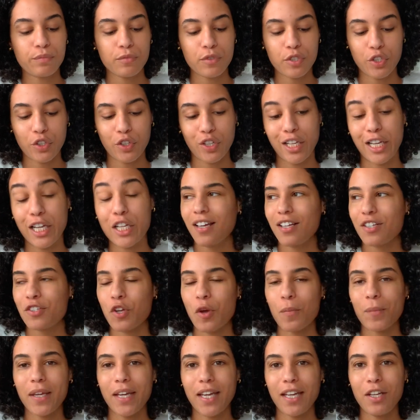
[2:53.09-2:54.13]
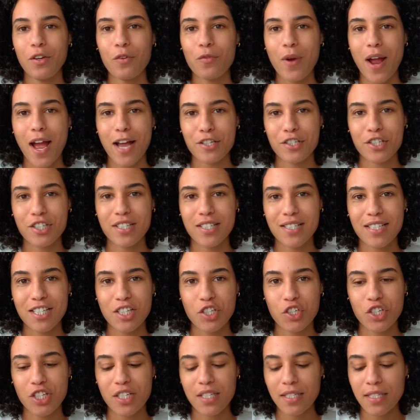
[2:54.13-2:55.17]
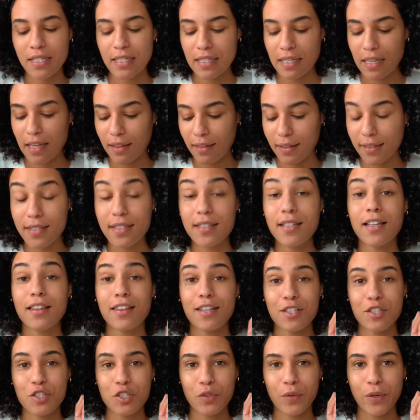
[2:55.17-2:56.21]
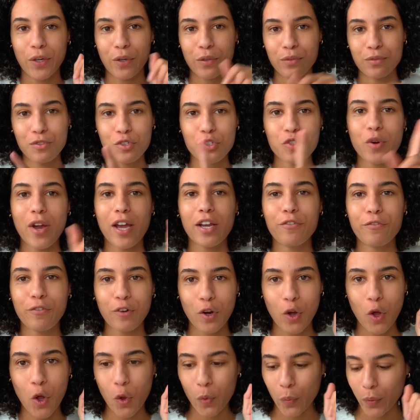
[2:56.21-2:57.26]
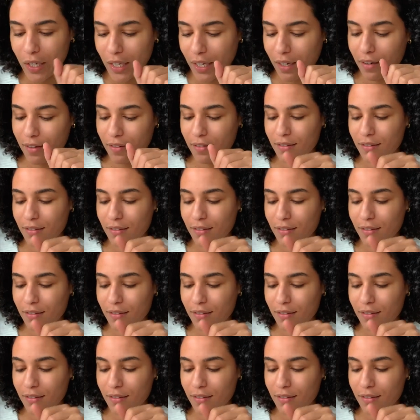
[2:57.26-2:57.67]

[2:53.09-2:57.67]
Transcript: So that like, don't make any rash decisions. Let's think this through. Try it for a whole week.